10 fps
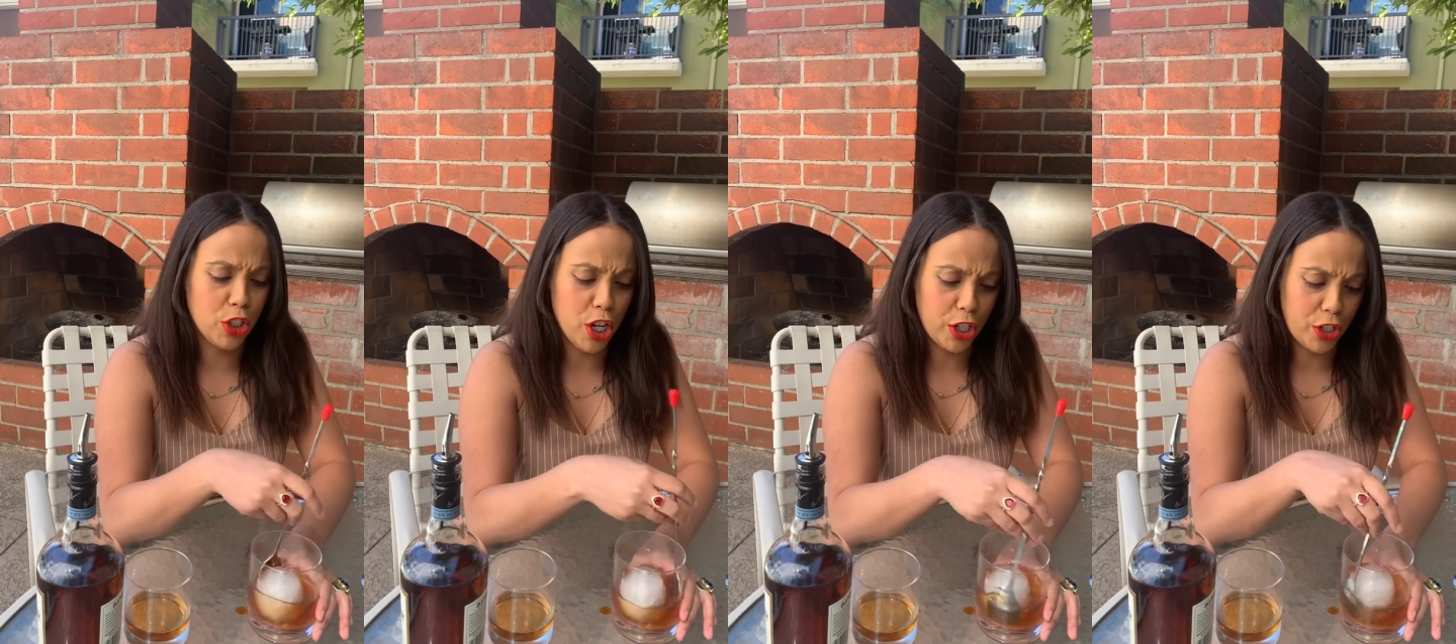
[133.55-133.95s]

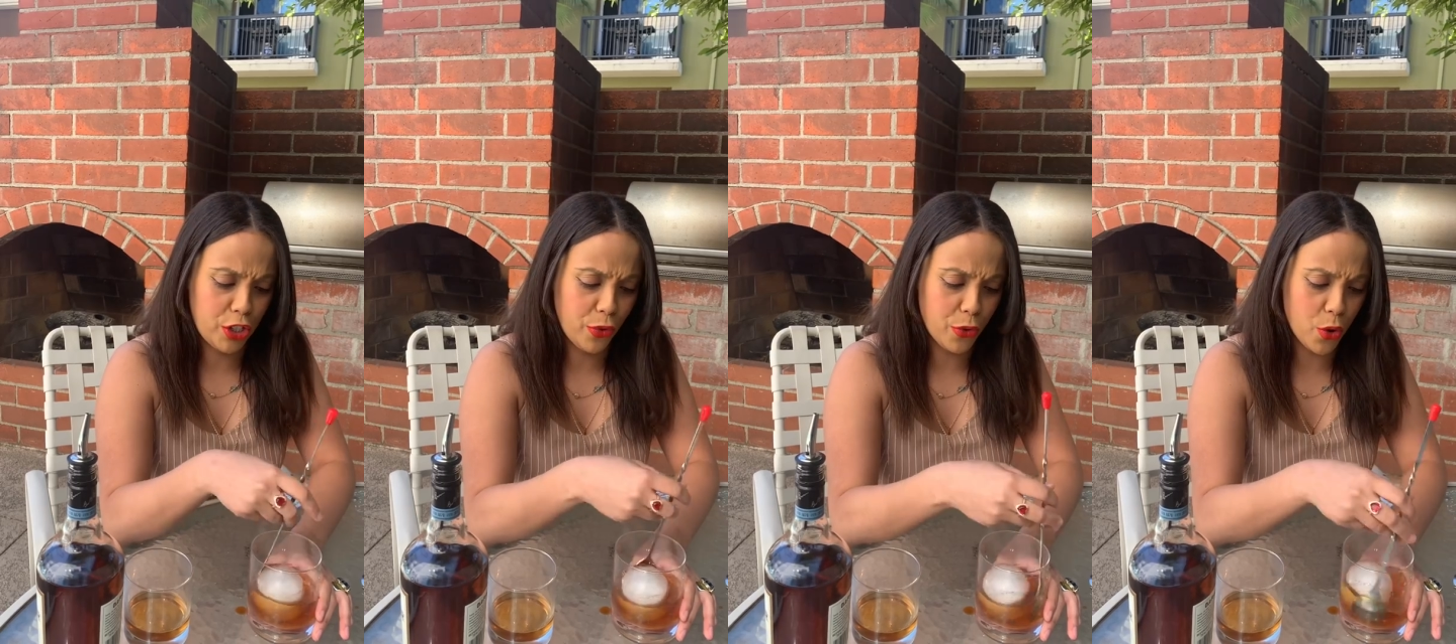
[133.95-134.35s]

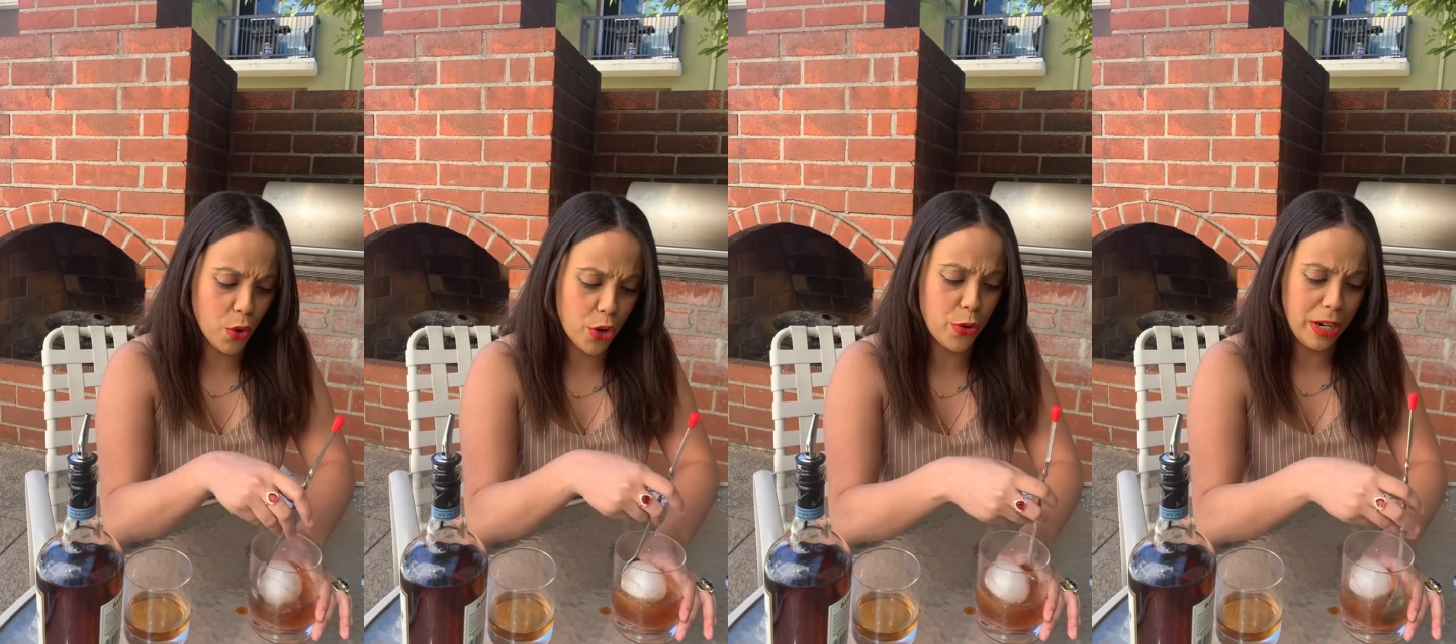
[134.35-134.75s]
looks for
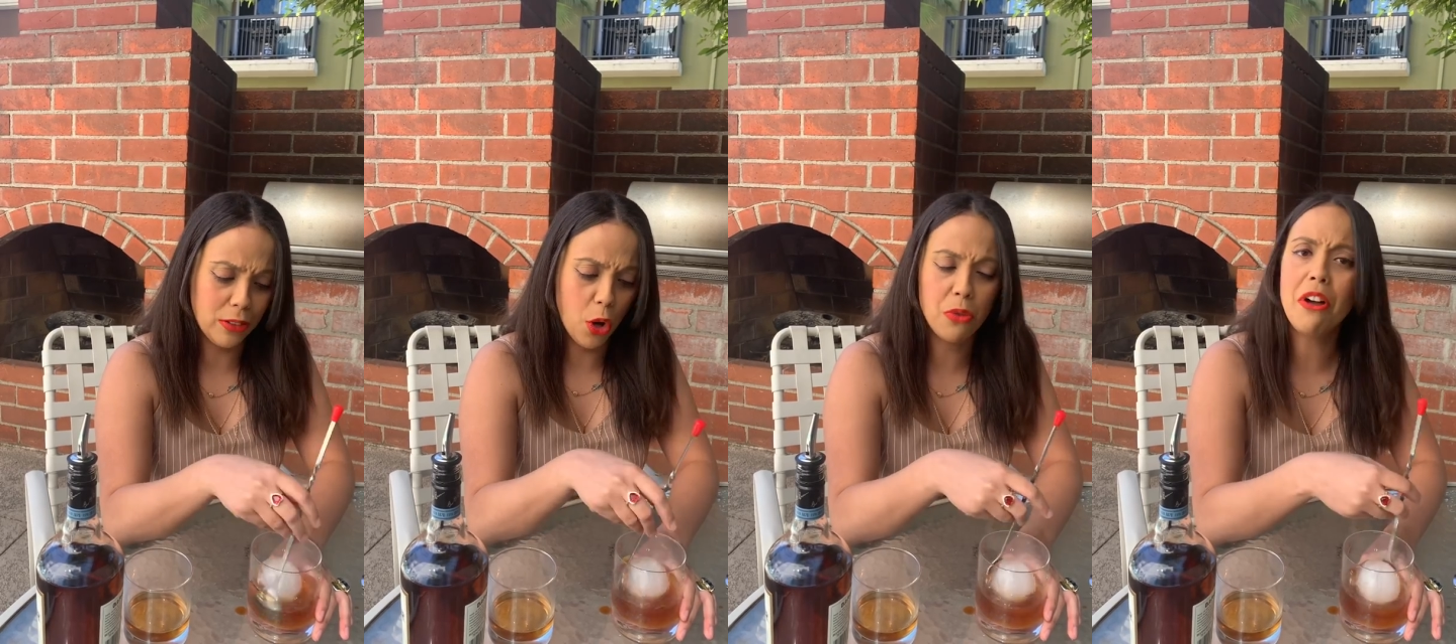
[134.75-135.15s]
ordering
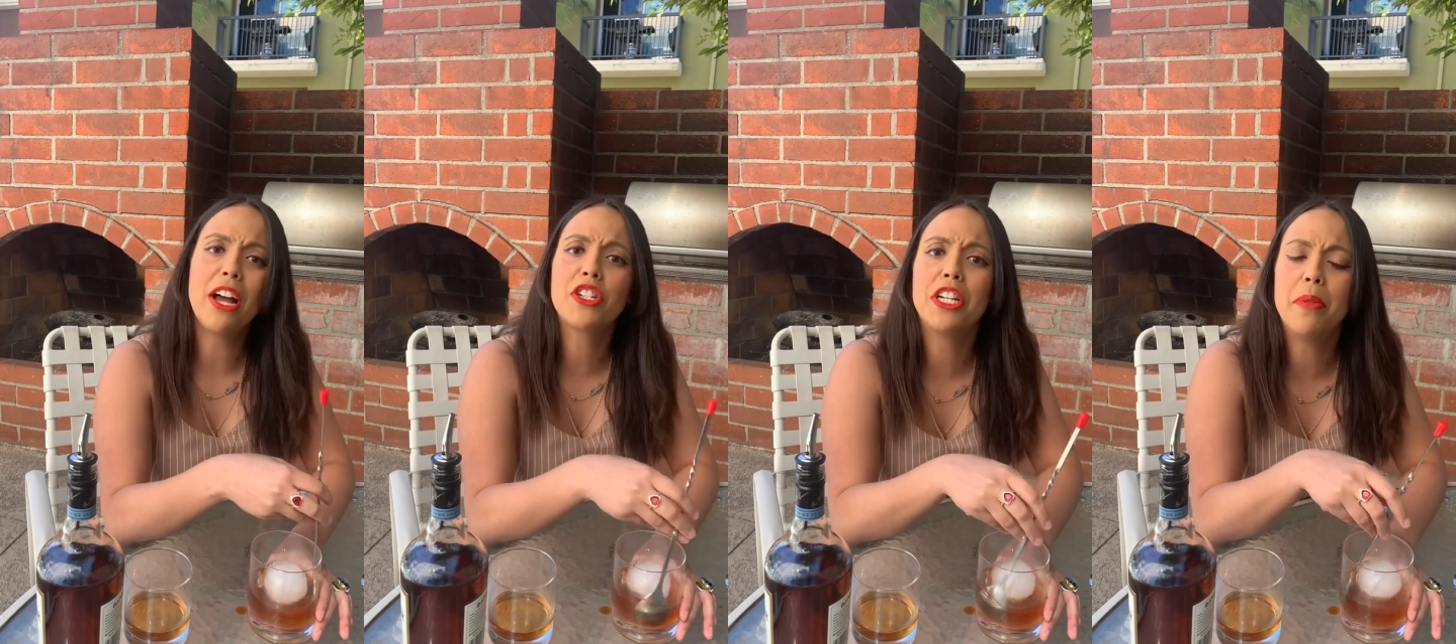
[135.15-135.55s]
old
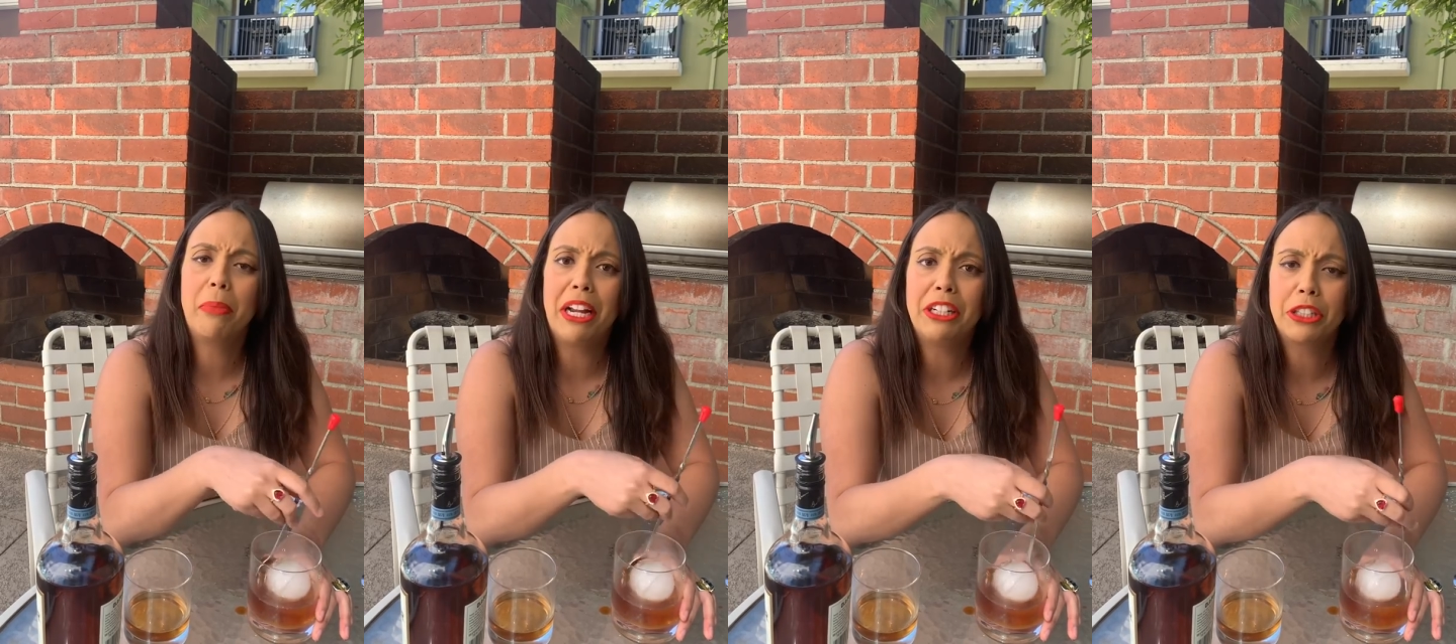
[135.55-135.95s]
fashioned and
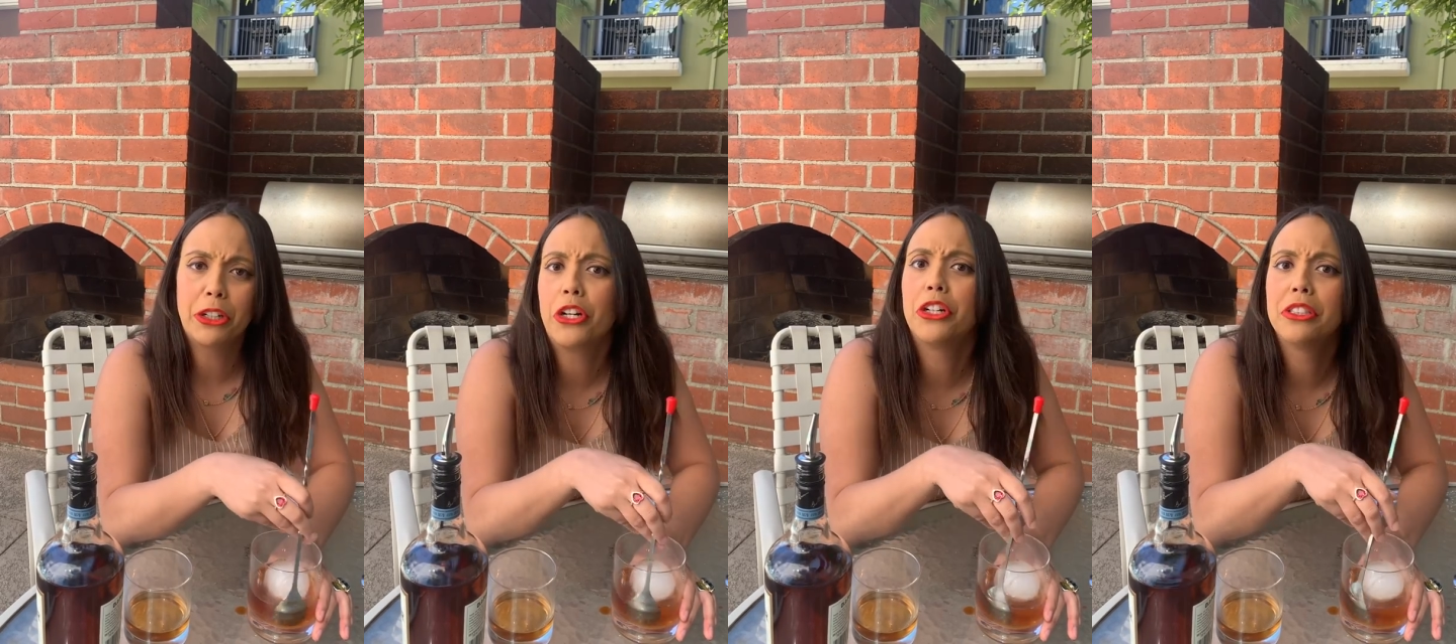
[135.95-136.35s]
being a
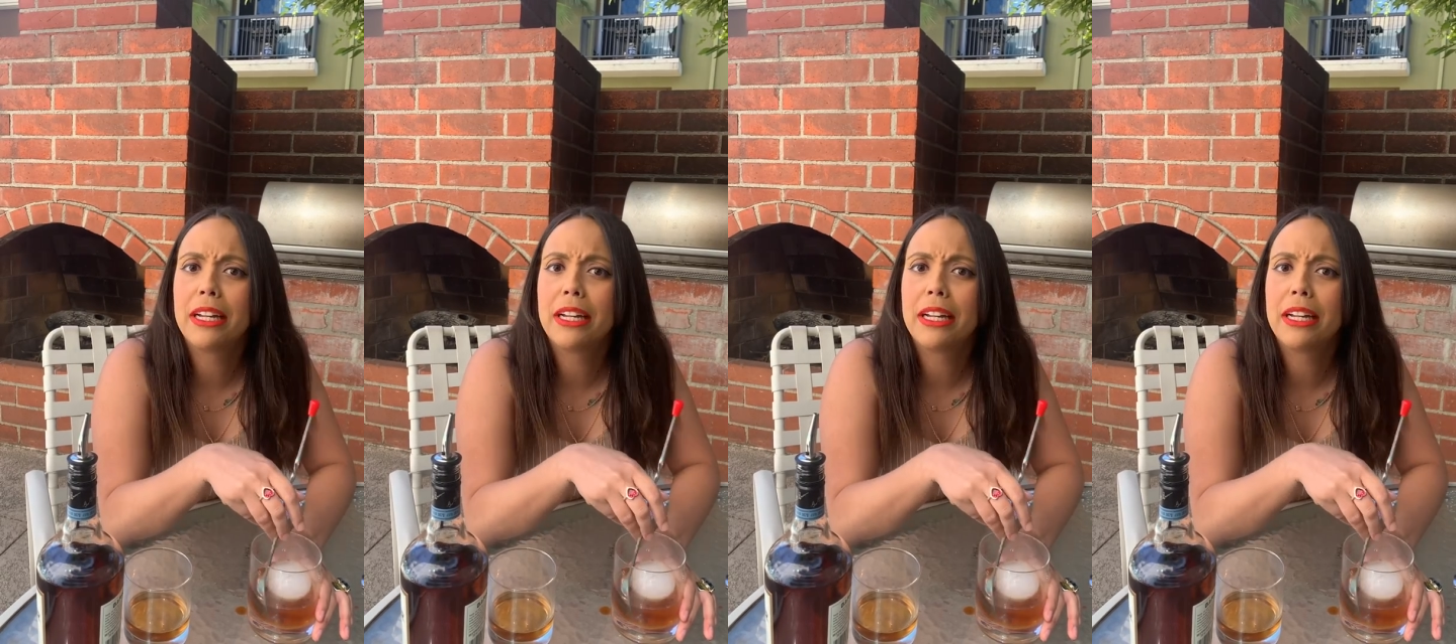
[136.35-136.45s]
girl.